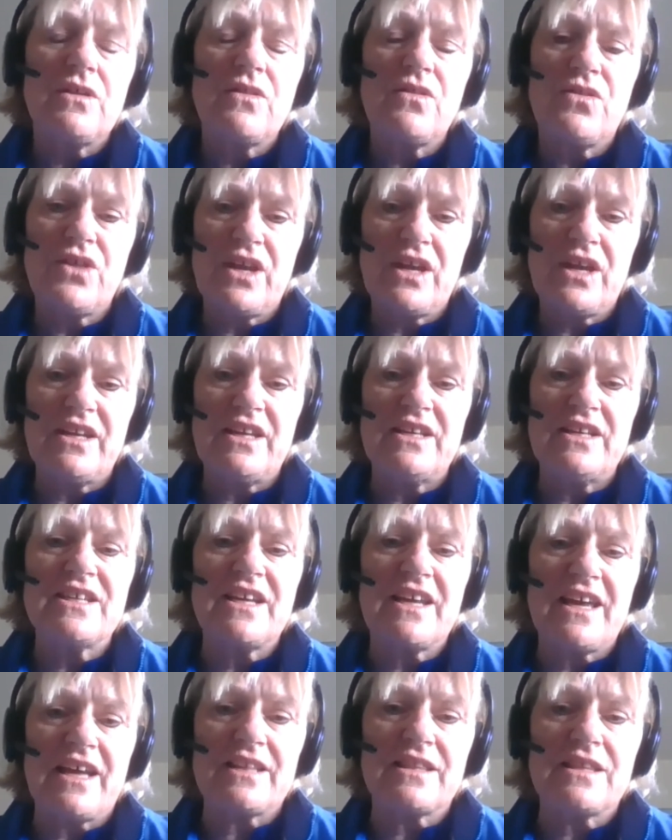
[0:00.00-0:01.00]
They need
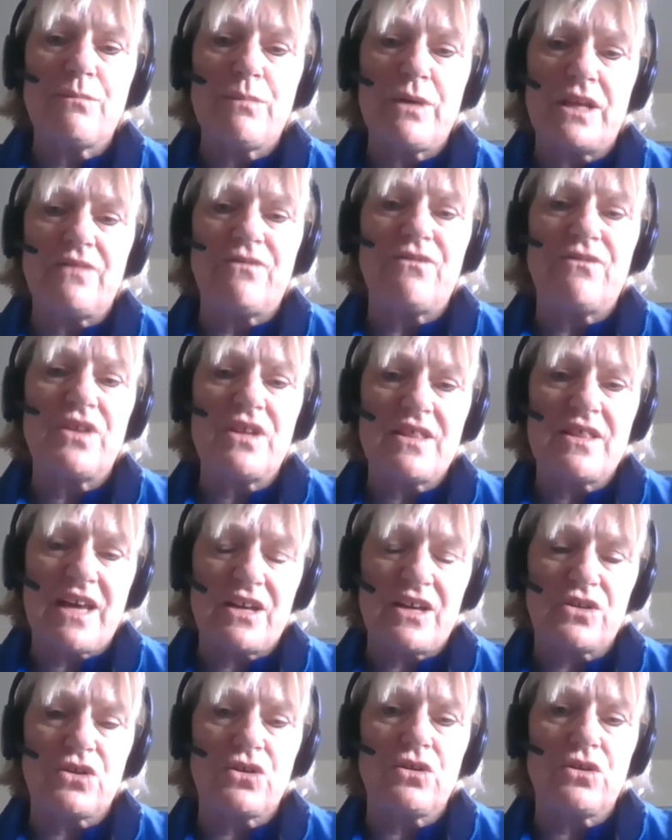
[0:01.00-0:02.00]
to get the benefit of
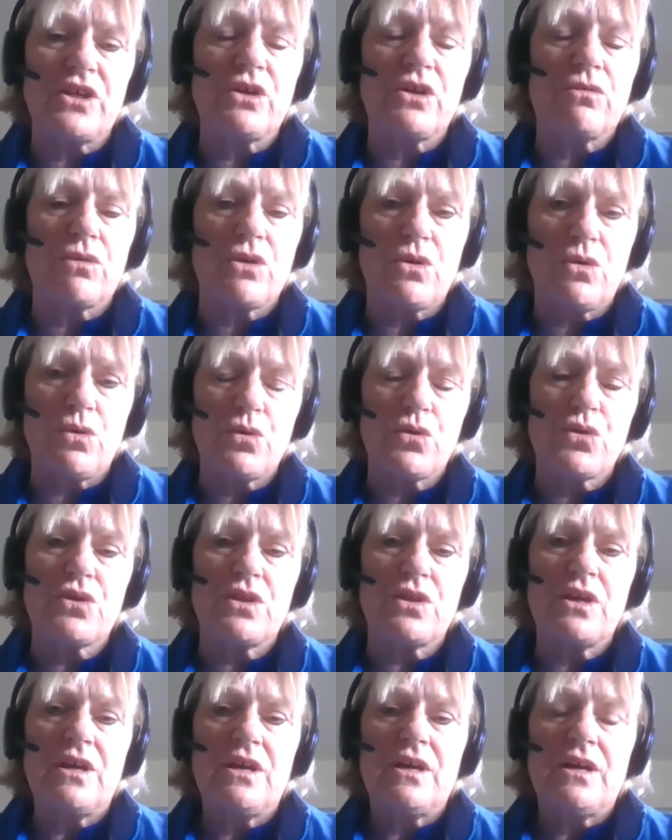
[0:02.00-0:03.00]
that early growth